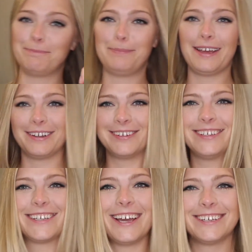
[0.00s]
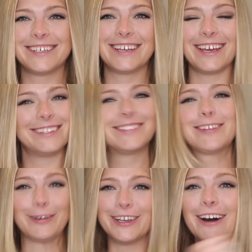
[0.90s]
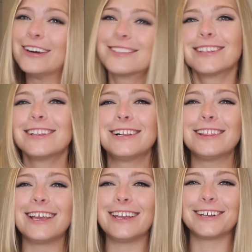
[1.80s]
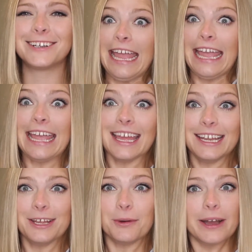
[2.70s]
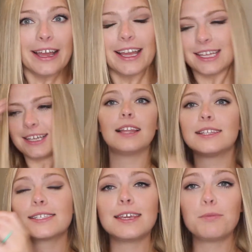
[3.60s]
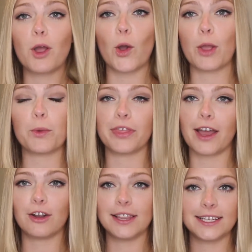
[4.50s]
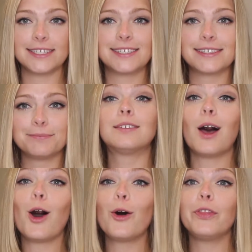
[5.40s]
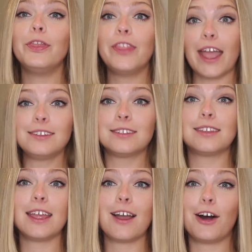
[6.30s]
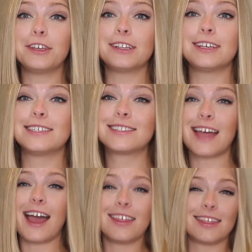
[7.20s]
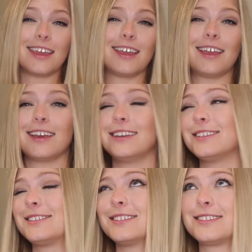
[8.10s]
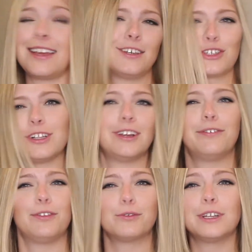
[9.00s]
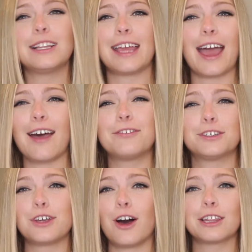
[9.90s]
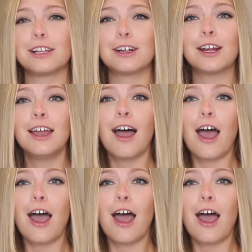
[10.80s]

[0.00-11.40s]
battery died again, so now it's a little later. Anyway, let's keep going with our list. So next thing on the list I think is essential if you really have a toddler